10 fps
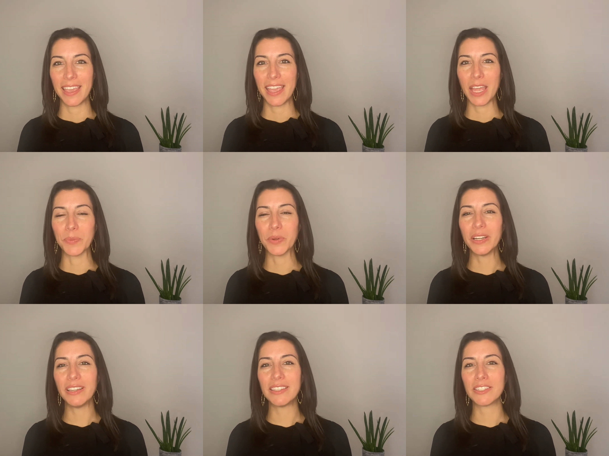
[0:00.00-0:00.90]
And we're
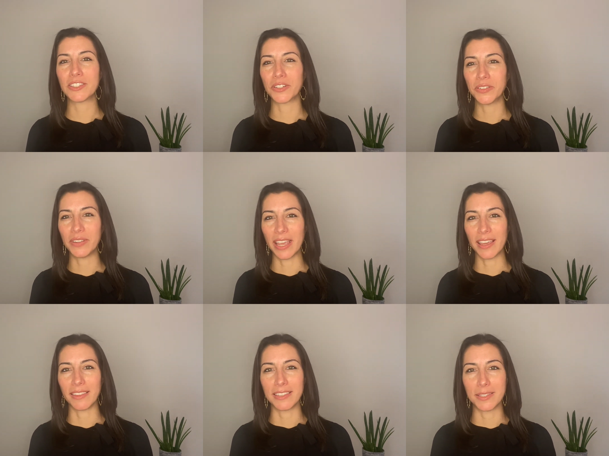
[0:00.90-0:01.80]
going to survey
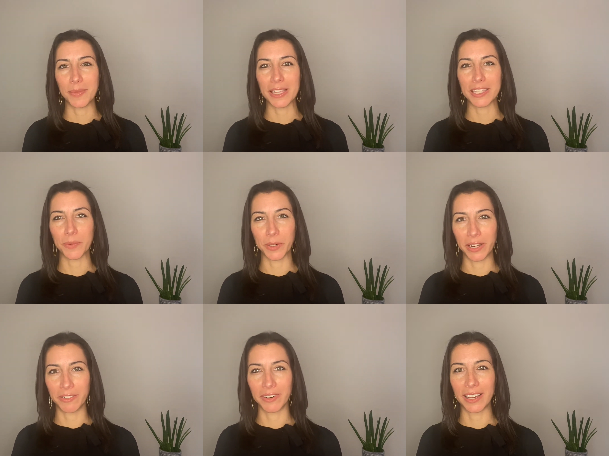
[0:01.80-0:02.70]
the space that we're
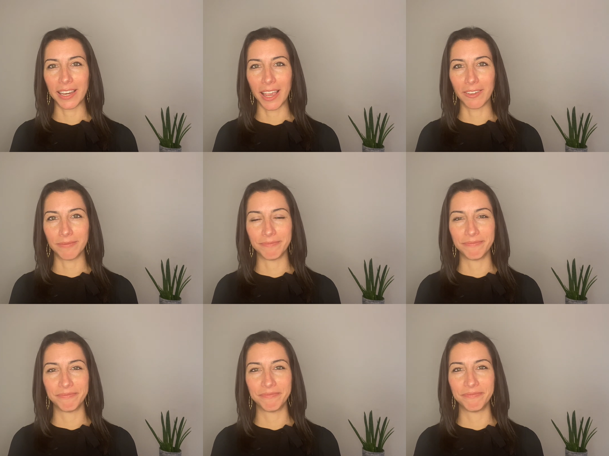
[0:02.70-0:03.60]
in right now.
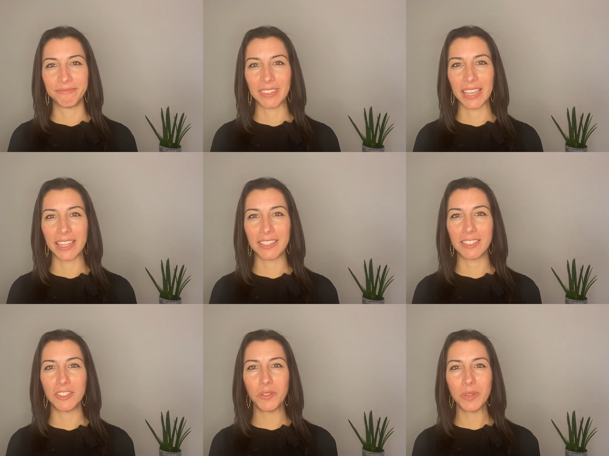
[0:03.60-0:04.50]
And
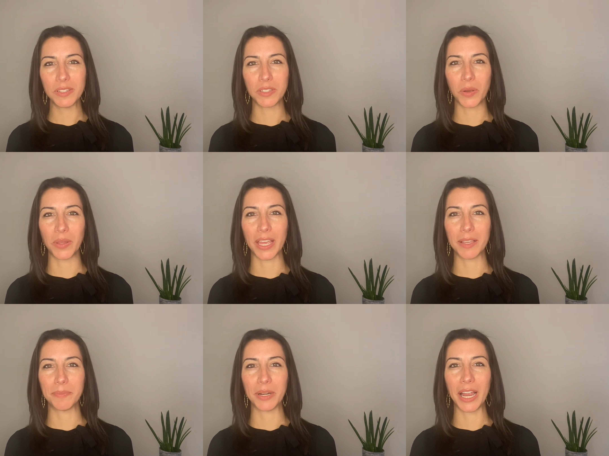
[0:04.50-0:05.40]
doing so, like
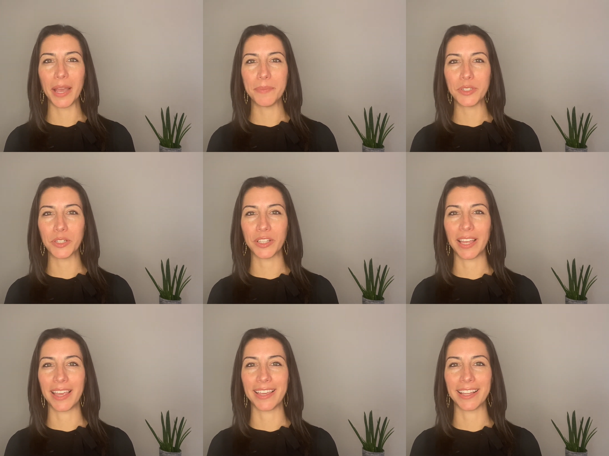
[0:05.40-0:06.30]
perhaps you're
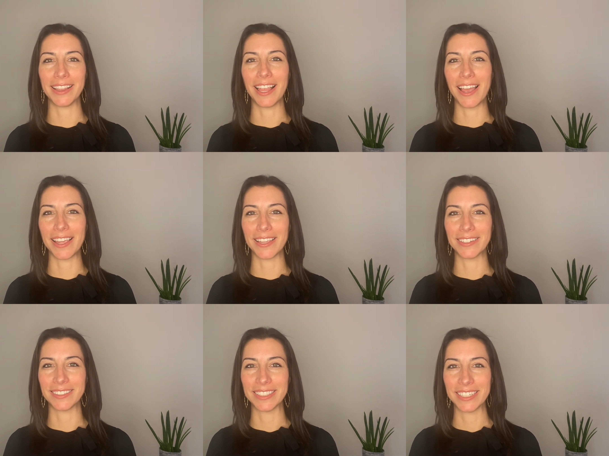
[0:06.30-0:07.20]
like a
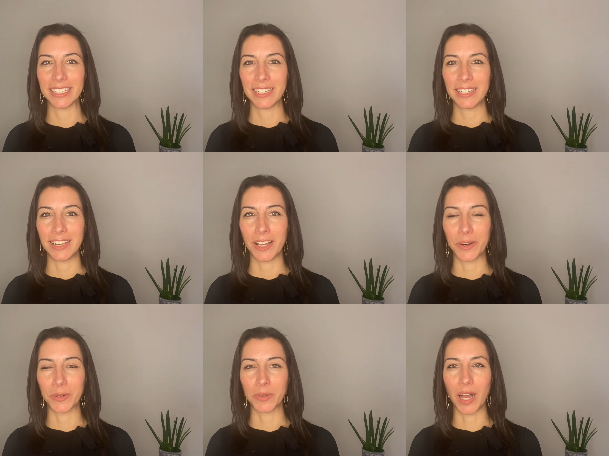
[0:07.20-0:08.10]
lion on a
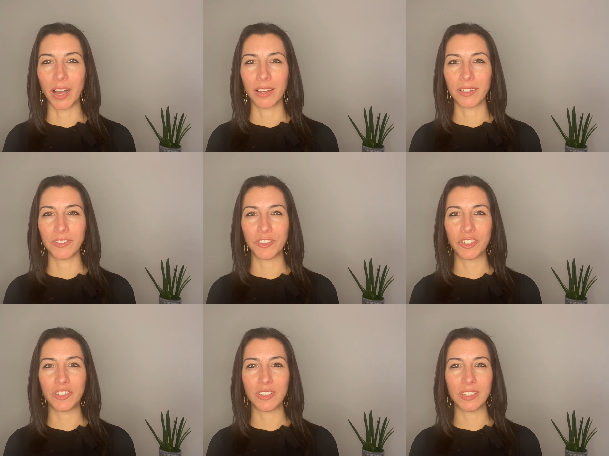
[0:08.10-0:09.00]
rock,
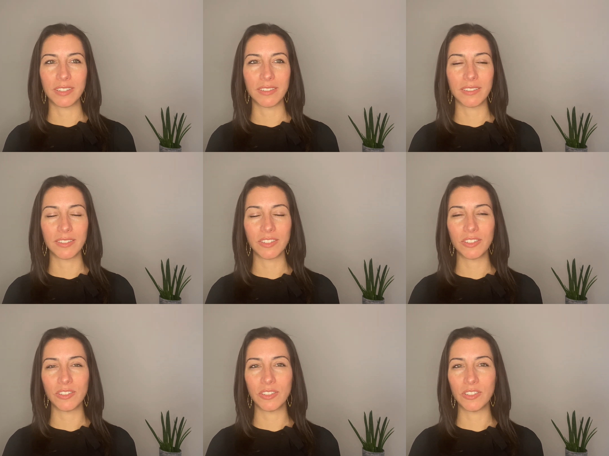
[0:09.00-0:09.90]
just
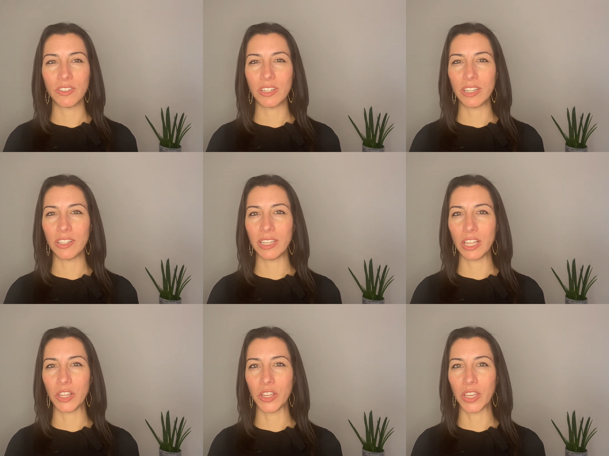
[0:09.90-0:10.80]
gently
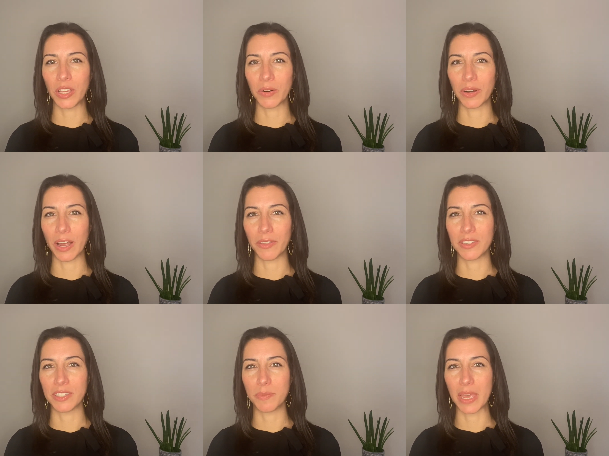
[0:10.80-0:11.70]
looking around the
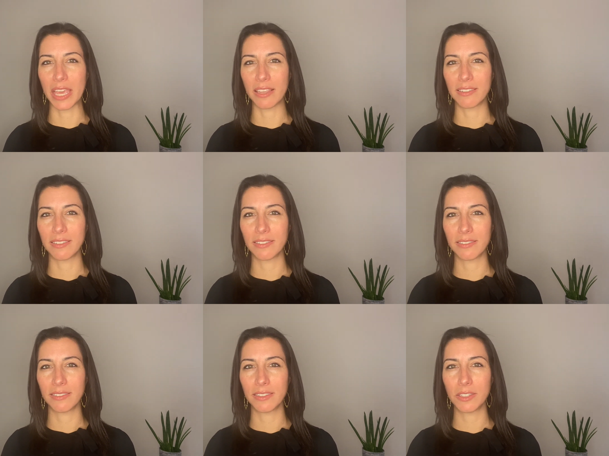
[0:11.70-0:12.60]
space,
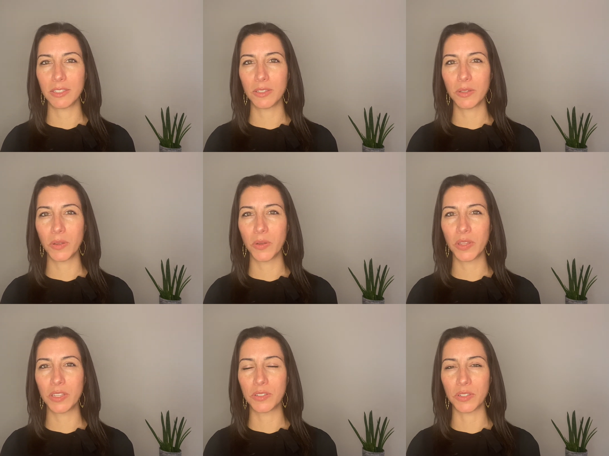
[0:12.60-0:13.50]

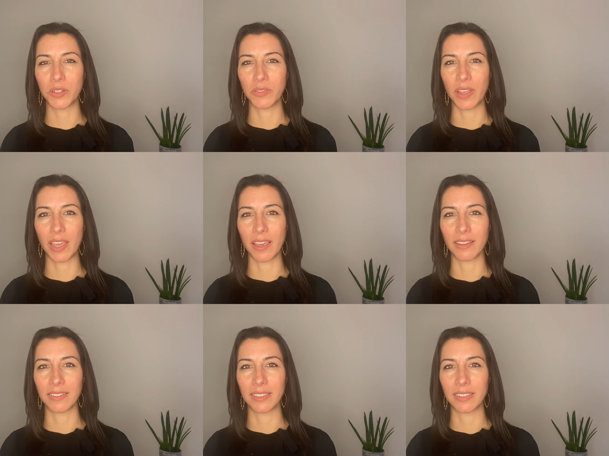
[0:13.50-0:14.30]
slowly surveying